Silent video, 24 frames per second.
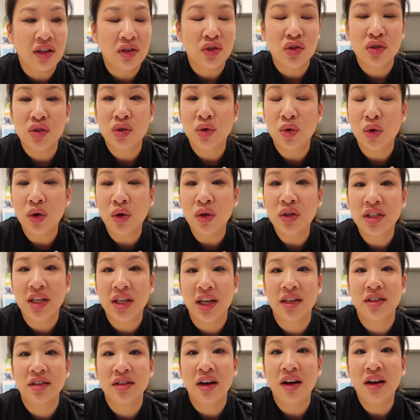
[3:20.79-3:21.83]
scroll
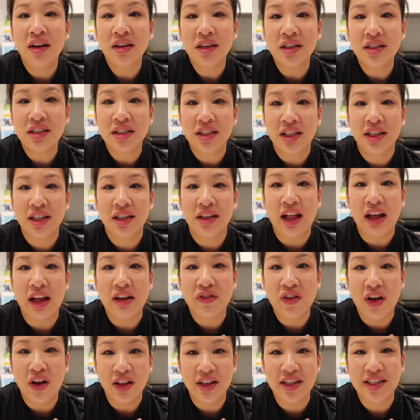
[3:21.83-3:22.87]
TikTok until I
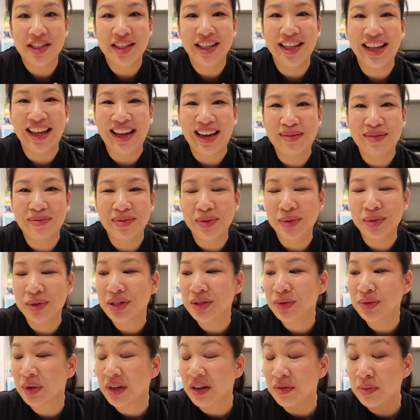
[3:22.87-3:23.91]
fall asleep, which
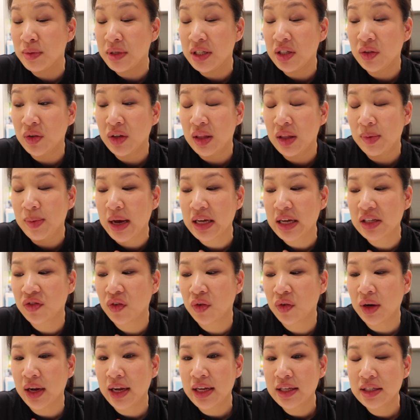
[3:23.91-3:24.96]
is what I've been doing the past
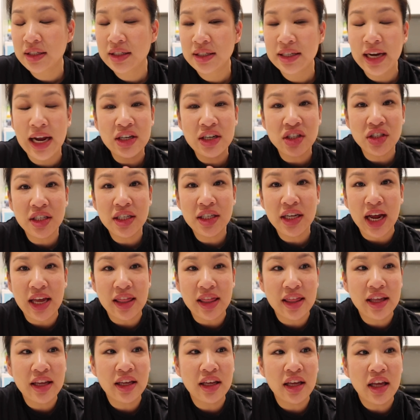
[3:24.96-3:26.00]
few nights. And actually, I
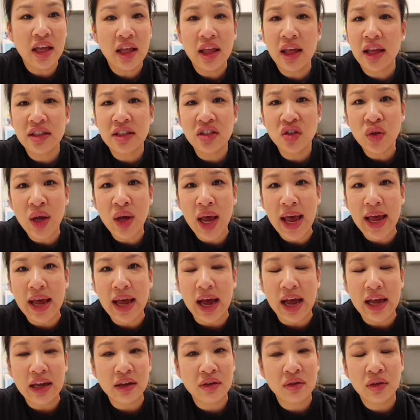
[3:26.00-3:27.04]
think it's okay.
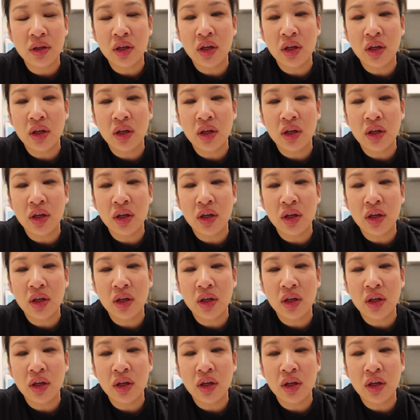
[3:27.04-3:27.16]
I